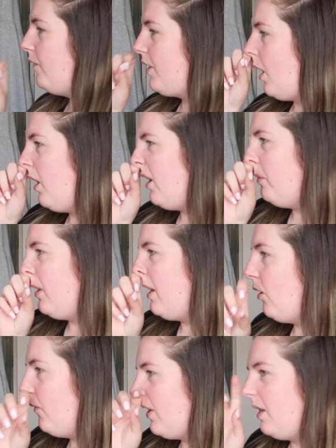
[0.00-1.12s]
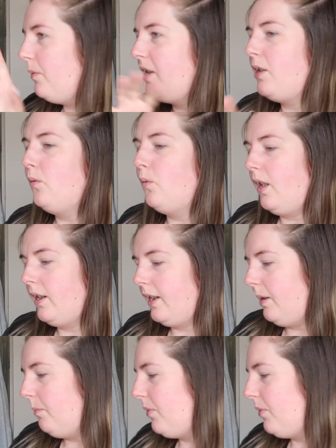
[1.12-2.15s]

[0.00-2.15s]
for time, and then obviously we're still working in